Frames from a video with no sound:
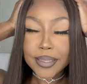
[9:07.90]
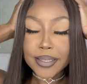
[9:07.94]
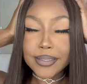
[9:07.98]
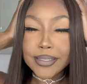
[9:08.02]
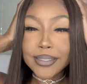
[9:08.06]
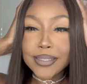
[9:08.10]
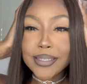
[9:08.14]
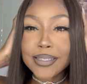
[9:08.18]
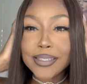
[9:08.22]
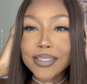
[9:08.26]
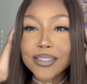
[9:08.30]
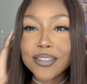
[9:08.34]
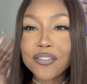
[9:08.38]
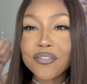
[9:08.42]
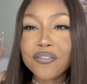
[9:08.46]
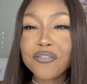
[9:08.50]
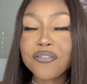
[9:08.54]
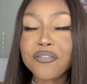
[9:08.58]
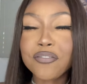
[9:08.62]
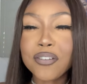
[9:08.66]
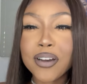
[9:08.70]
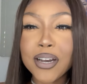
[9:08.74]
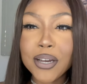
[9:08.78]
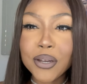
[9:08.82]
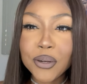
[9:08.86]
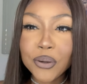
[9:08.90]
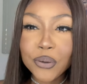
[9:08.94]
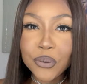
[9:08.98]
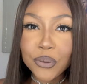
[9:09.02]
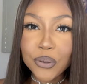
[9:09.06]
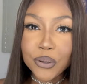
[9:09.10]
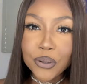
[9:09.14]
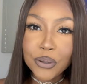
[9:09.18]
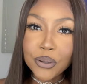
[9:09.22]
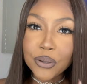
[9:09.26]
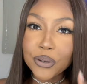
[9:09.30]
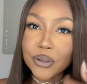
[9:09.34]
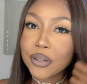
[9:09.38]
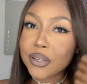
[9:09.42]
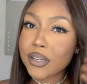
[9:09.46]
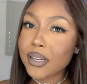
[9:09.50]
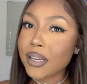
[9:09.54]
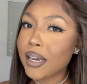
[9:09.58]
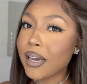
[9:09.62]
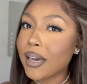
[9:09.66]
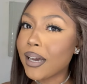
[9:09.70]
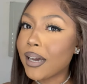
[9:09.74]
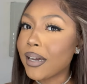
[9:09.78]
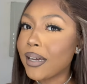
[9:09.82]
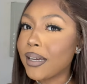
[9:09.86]
This is the final look
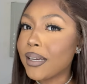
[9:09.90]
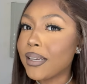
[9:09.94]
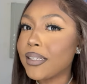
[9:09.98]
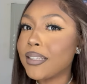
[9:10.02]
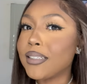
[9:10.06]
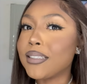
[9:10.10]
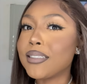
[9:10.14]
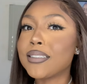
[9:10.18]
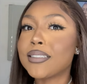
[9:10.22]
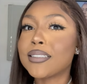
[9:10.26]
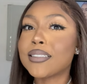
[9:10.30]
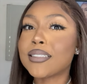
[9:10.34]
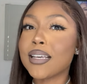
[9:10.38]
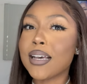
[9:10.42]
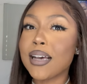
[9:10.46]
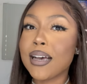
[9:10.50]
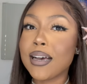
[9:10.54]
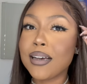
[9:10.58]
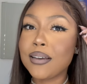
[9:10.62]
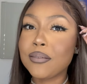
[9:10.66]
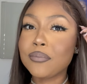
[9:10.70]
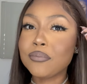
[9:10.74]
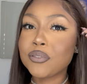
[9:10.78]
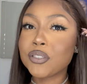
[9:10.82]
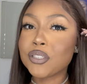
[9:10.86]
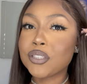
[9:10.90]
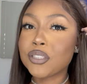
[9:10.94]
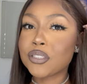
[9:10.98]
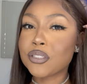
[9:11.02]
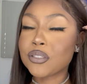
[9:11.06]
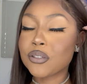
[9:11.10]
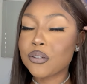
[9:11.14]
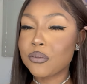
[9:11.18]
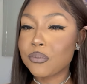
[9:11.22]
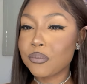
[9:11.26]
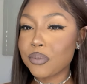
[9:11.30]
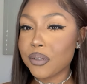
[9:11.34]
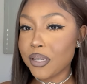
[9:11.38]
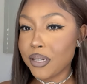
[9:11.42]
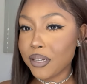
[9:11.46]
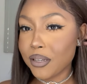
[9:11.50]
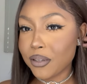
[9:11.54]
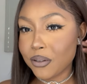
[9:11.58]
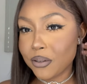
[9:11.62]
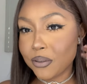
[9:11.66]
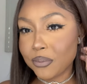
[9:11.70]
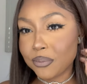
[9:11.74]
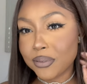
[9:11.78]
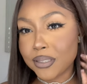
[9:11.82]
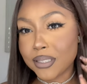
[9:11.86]
and I'm just completely
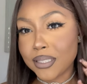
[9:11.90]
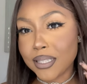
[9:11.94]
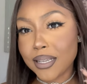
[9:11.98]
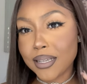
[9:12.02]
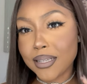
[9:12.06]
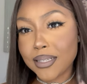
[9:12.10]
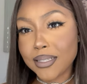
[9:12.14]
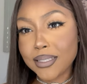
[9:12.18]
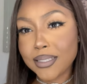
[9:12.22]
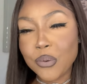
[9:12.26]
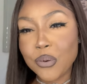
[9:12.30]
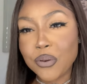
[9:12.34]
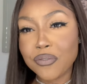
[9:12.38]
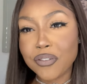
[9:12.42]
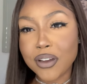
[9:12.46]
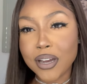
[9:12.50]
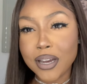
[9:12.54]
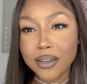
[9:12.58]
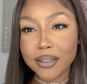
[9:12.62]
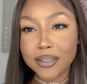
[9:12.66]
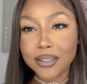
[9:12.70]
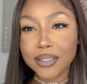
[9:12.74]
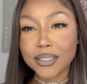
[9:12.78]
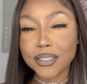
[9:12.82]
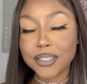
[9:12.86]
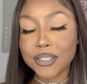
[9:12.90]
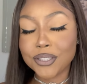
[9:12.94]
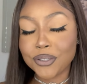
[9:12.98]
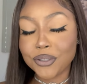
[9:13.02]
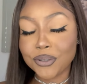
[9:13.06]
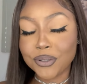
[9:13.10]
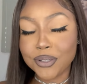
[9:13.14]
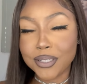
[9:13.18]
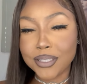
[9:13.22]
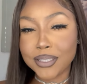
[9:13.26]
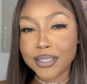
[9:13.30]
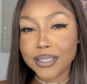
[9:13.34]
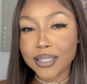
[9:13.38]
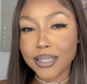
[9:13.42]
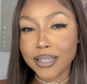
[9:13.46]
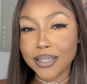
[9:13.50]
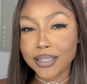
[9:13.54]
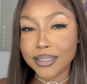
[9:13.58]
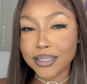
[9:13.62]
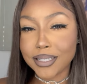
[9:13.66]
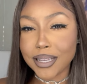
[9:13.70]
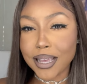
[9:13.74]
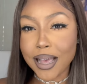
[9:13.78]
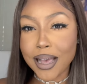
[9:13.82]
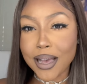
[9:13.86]
obsessed with how this unit
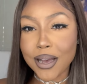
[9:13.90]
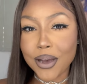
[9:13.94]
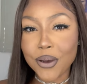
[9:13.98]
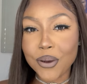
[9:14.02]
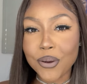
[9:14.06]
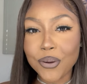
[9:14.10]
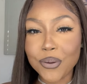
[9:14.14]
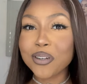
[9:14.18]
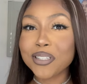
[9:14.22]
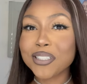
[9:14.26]
turned out.